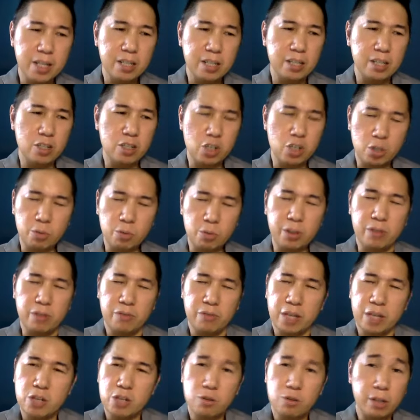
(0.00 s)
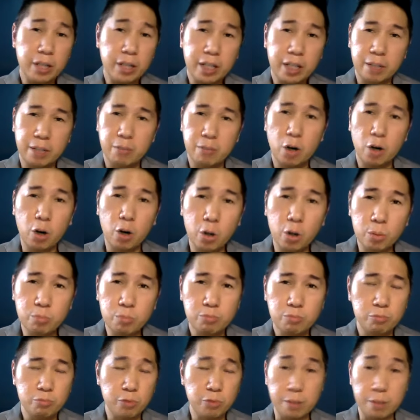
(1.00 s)
that you would eventually come home,
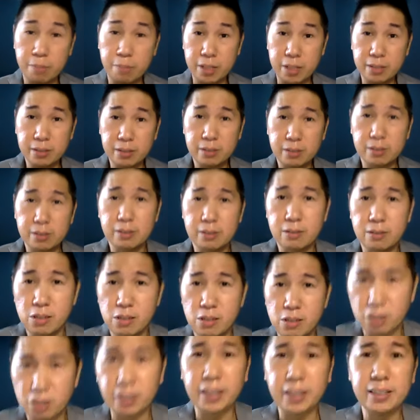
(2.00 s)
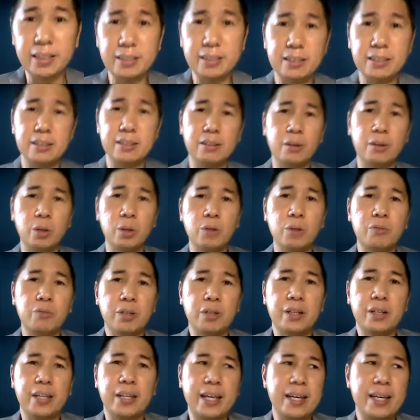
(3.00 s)
rebuild, start all over
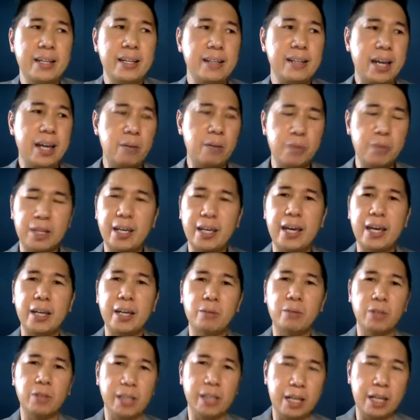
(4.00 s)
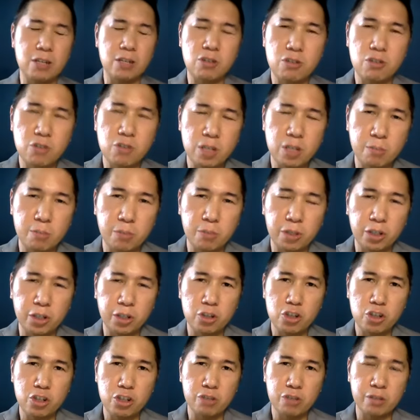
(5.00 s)
again, and regain relationship with your
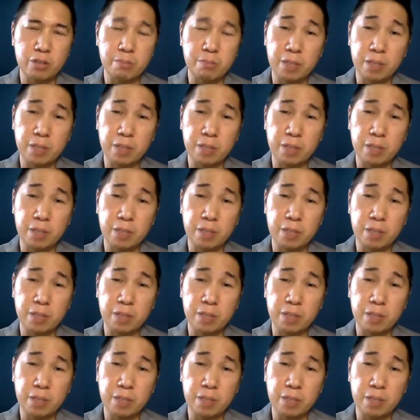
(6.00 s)
children.